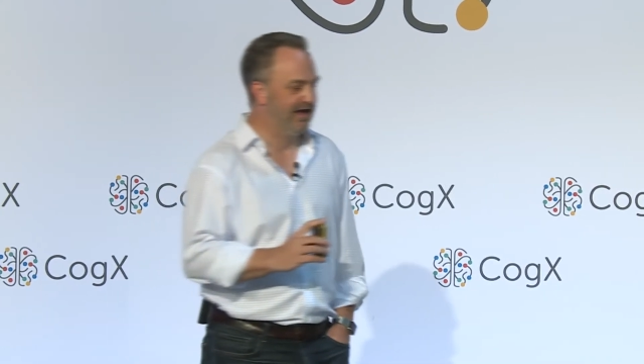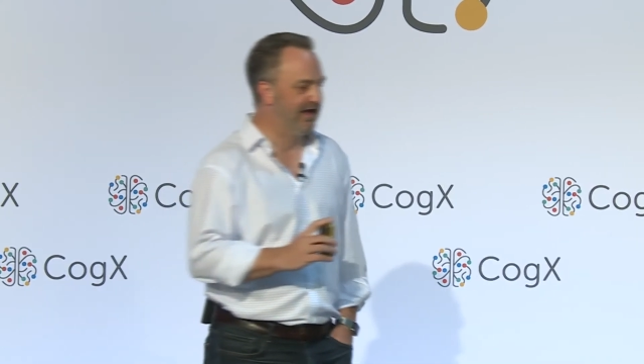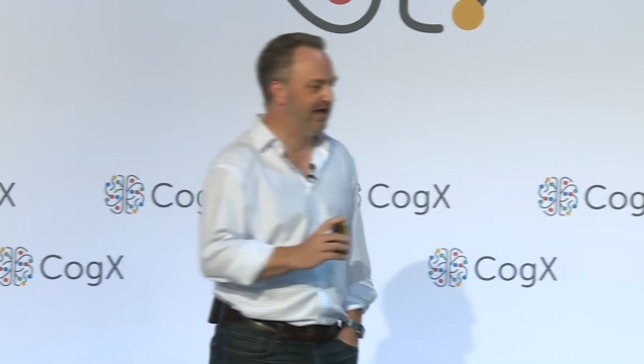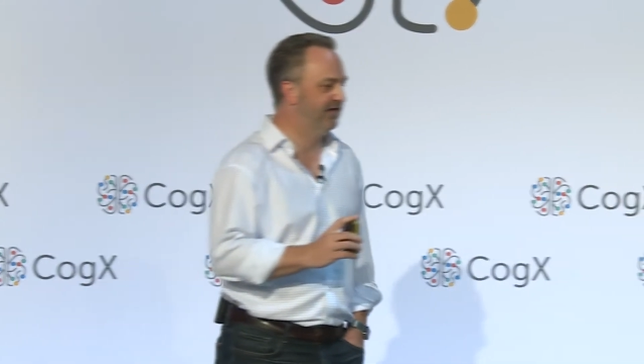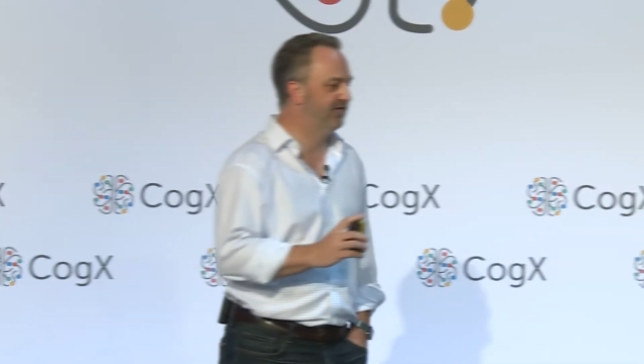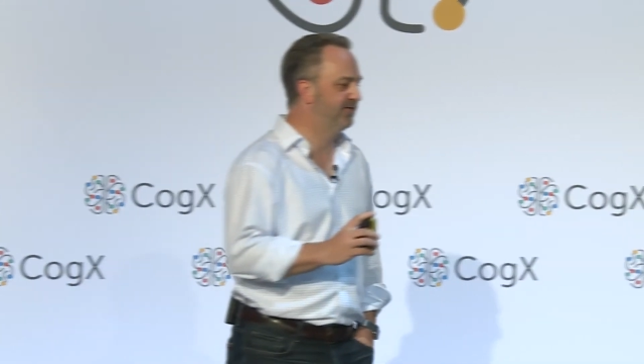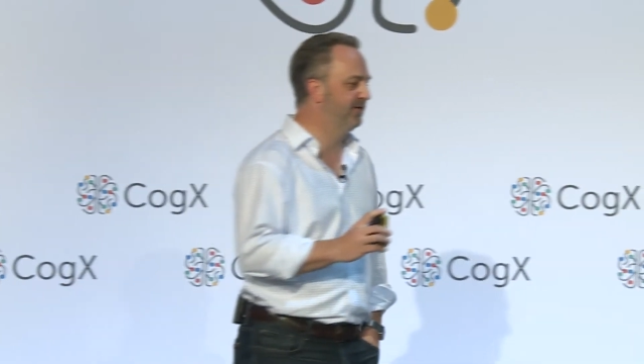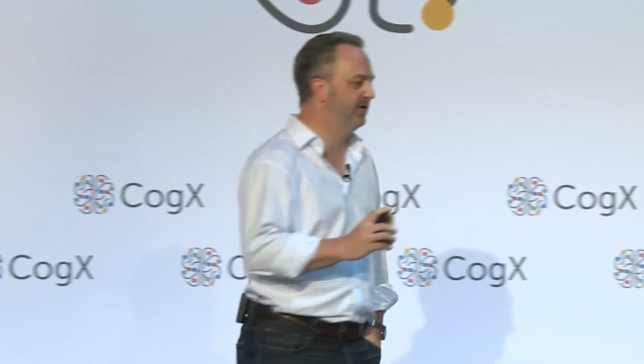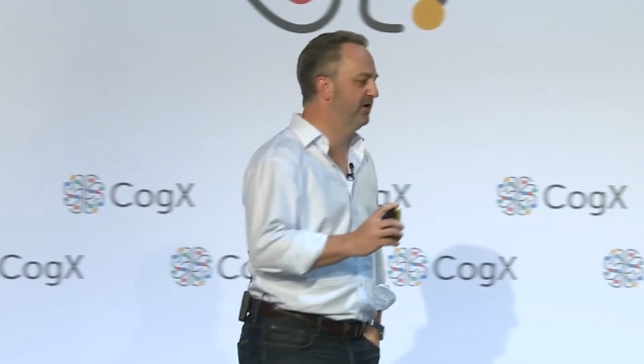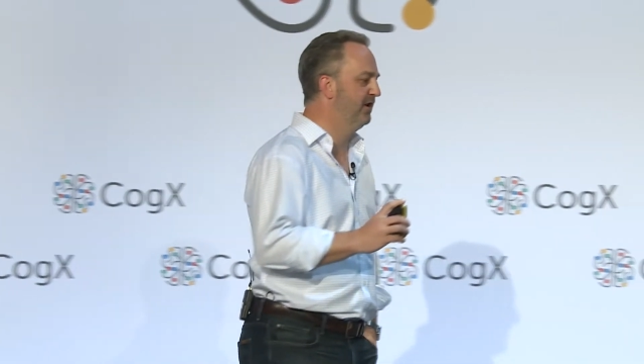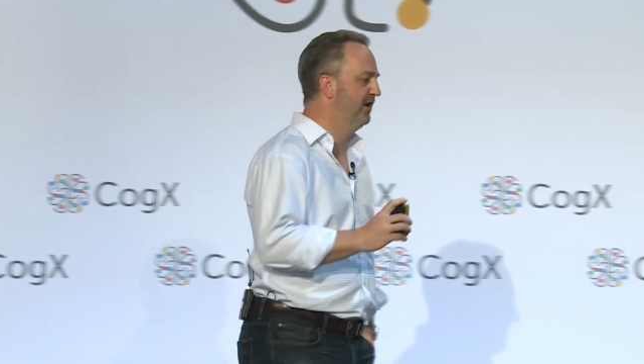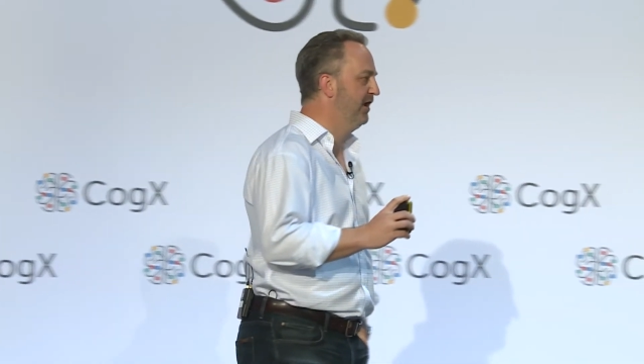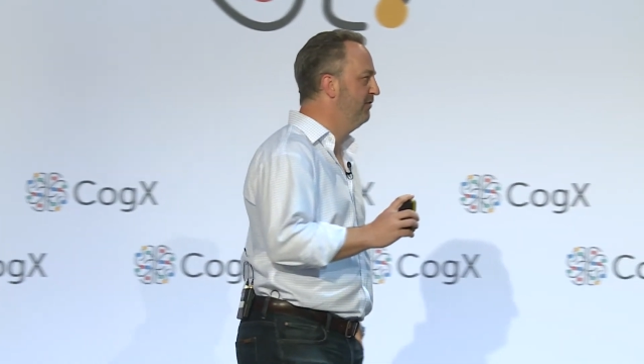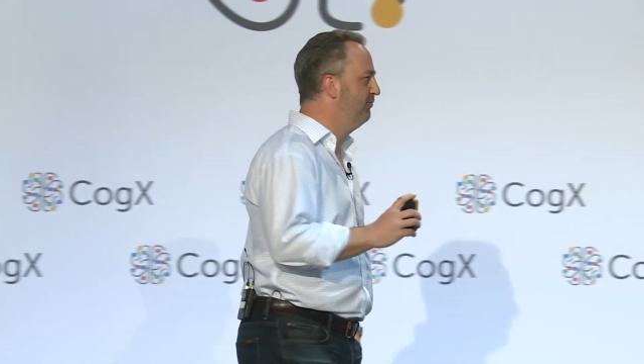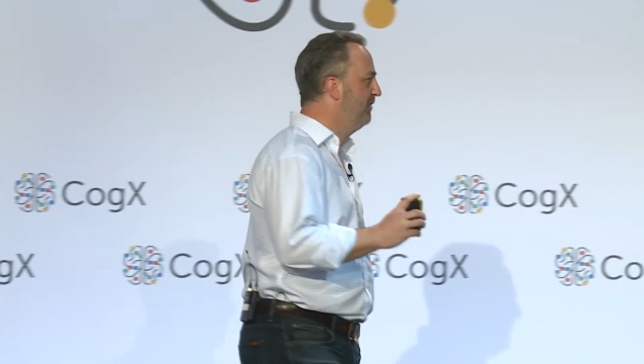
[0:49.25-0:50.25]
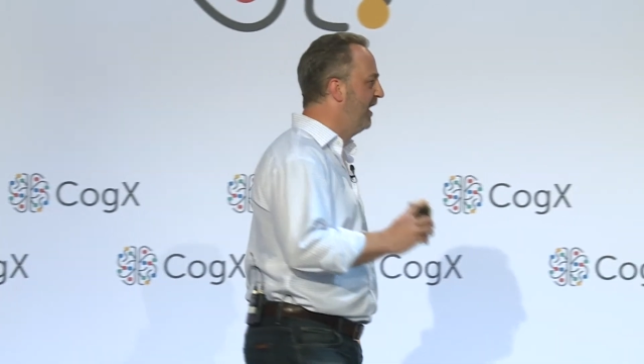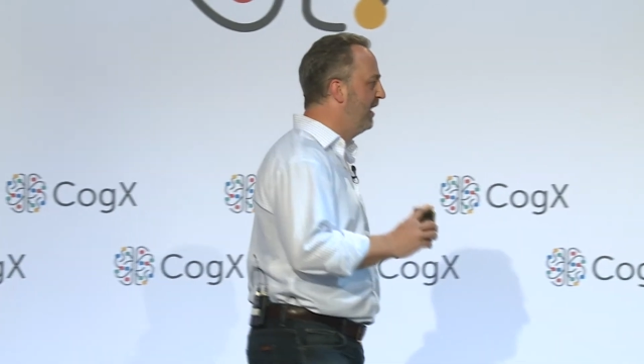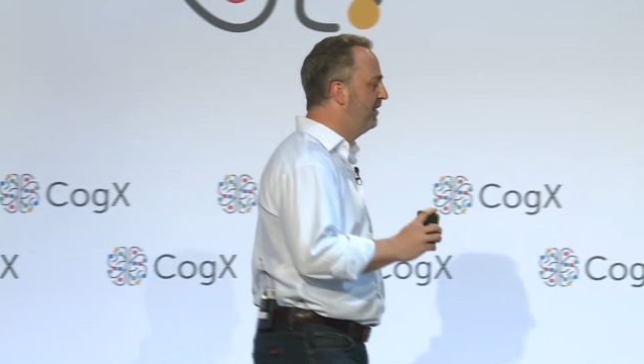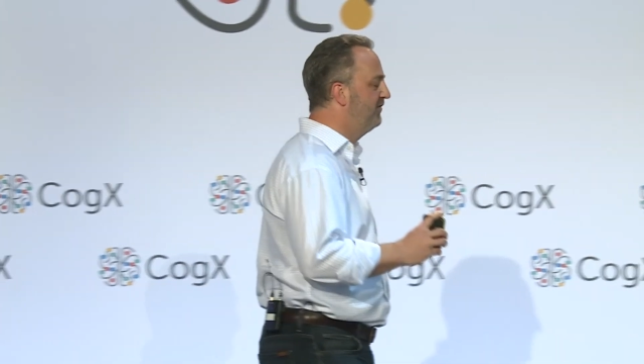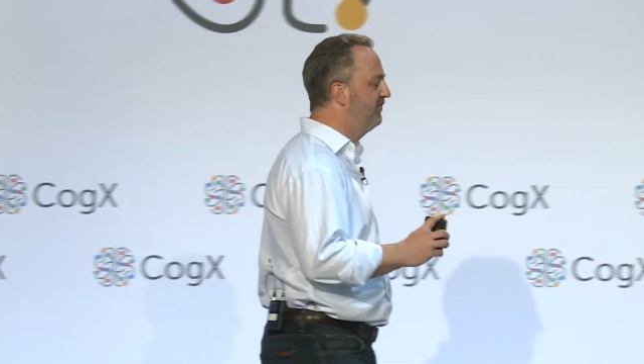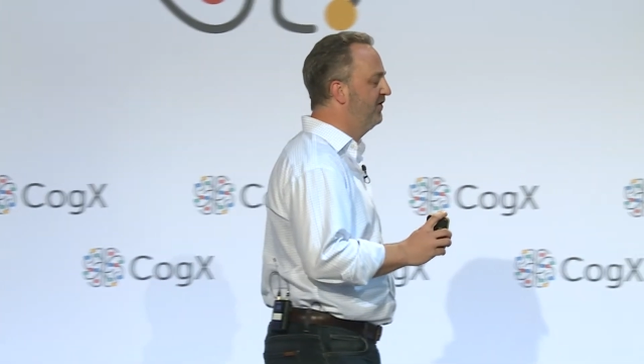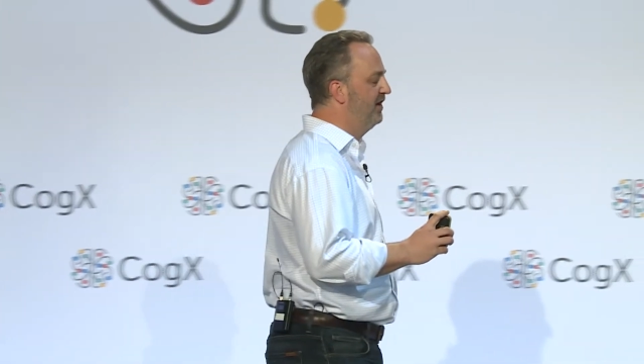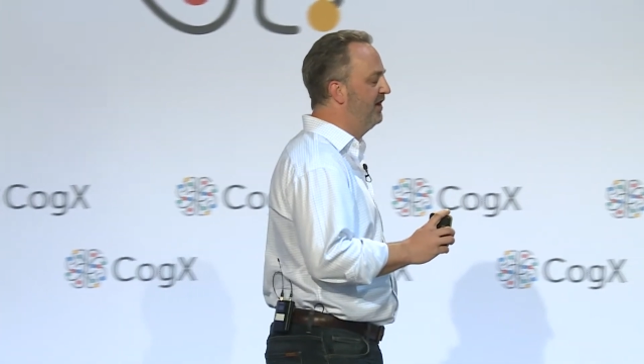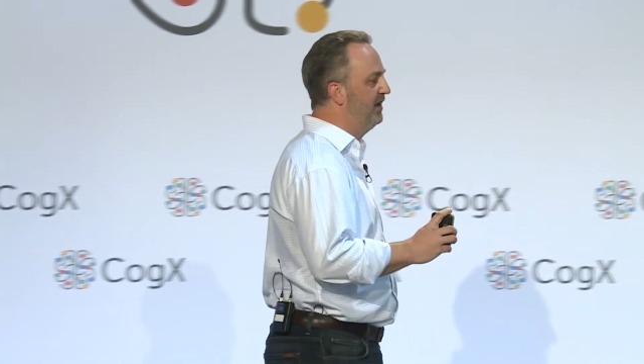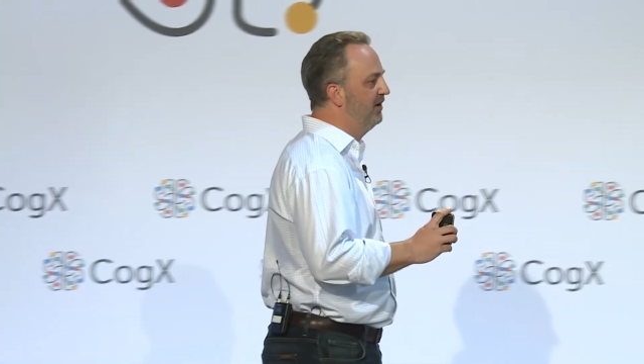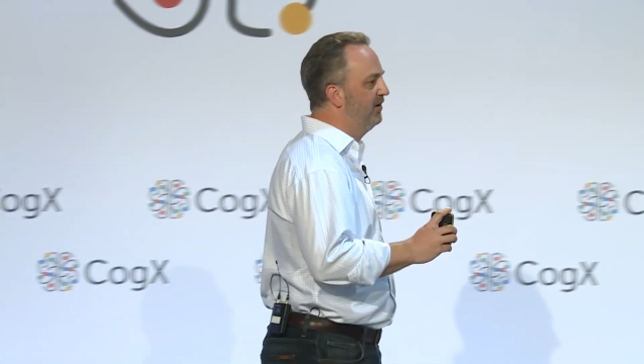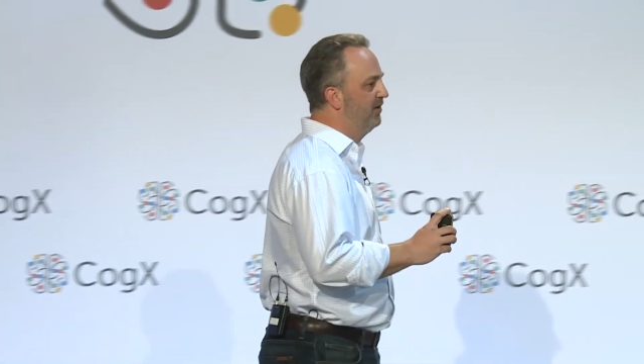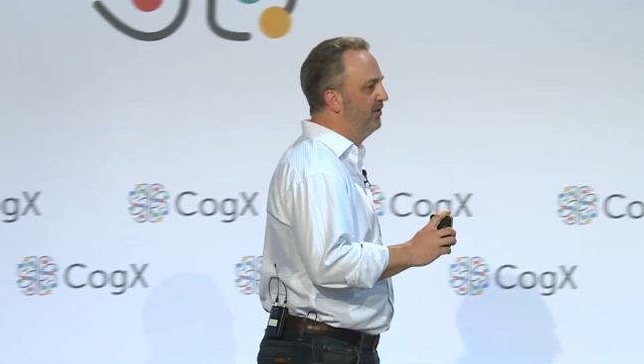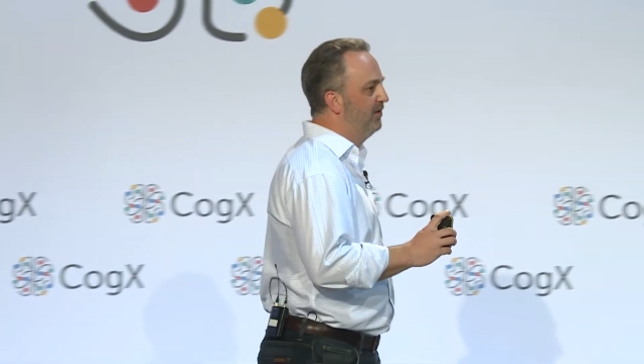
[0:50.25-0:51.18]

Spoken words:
is that, in reality,